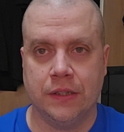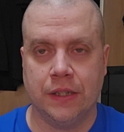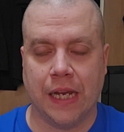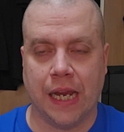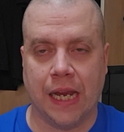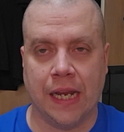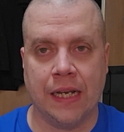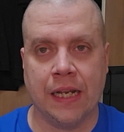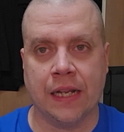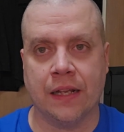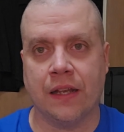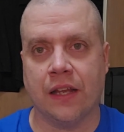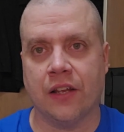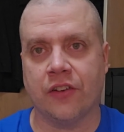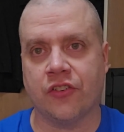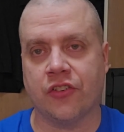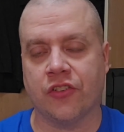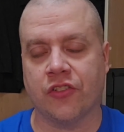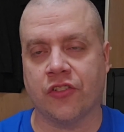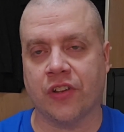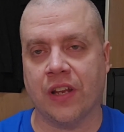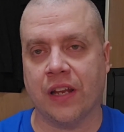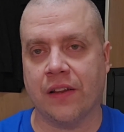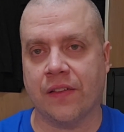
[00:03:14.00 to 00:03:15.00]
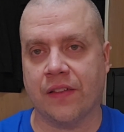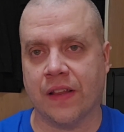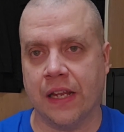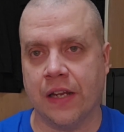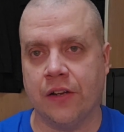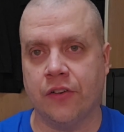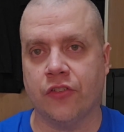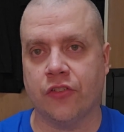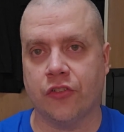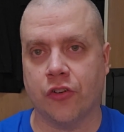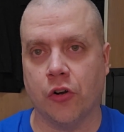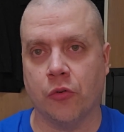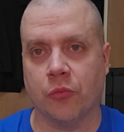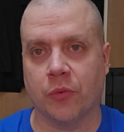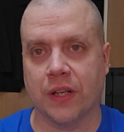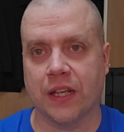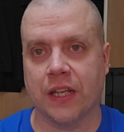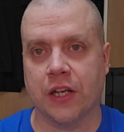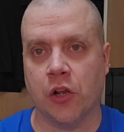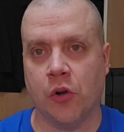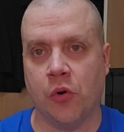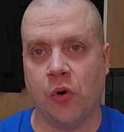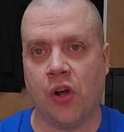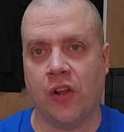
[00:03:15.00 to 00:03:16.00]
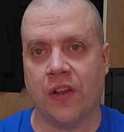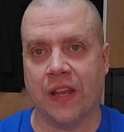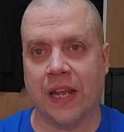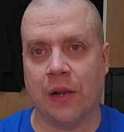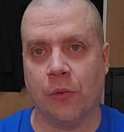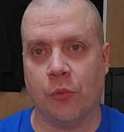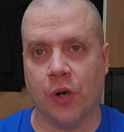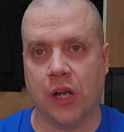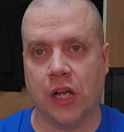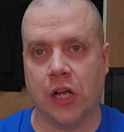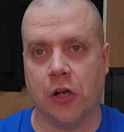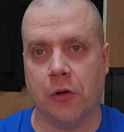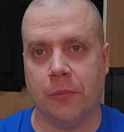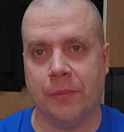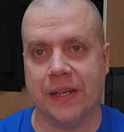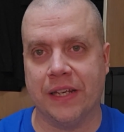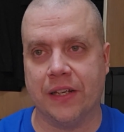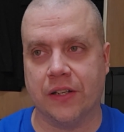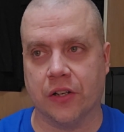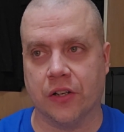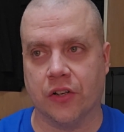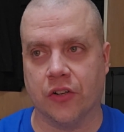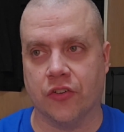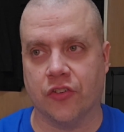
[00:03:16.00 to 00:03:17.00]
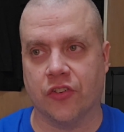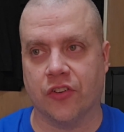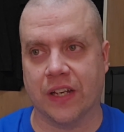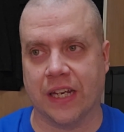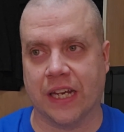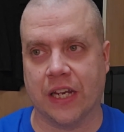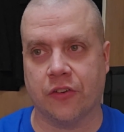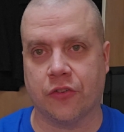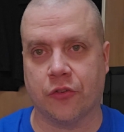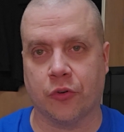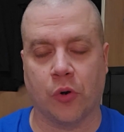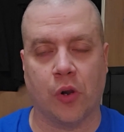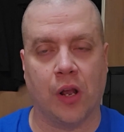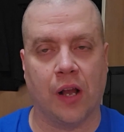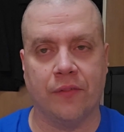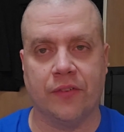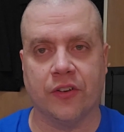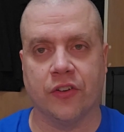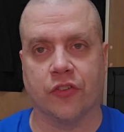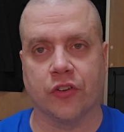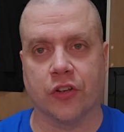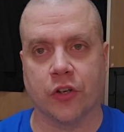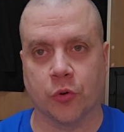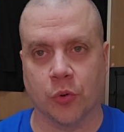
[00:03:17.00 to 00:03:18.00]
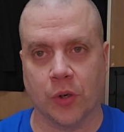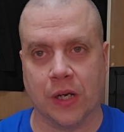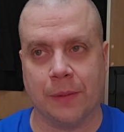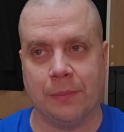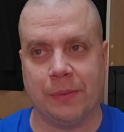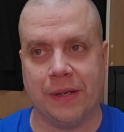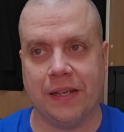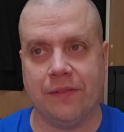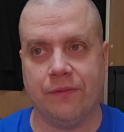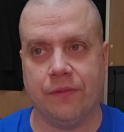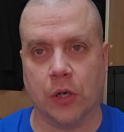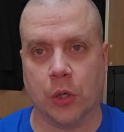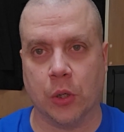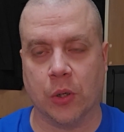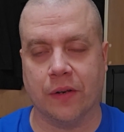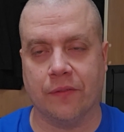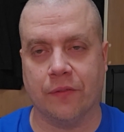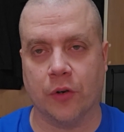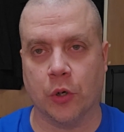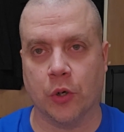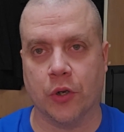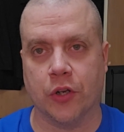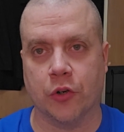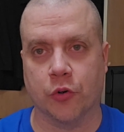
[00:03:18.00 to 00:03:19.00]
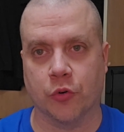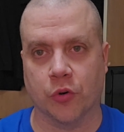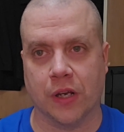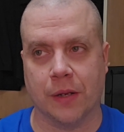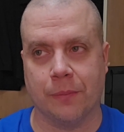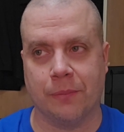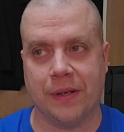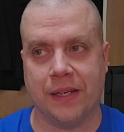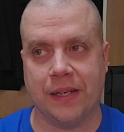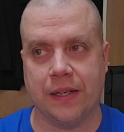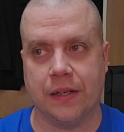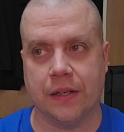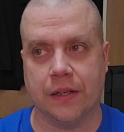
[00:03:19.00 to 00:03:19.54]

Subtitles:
And then let's just say things don't really go all that well because the kids are obviously creepy, very, very creepy.